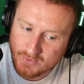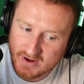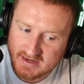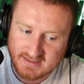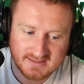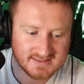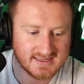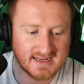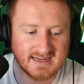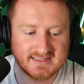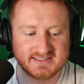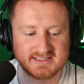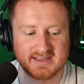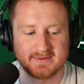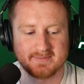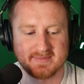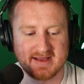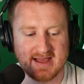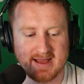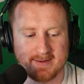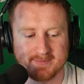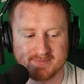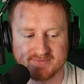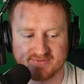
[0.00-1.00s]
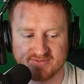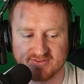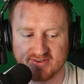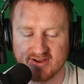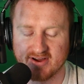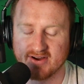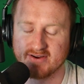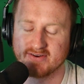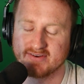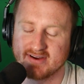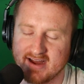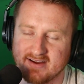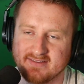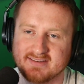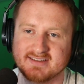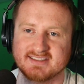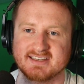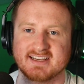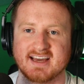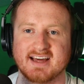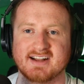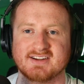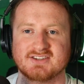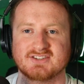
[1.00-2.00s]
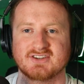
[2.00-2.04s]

West Islip, man, so obviously got to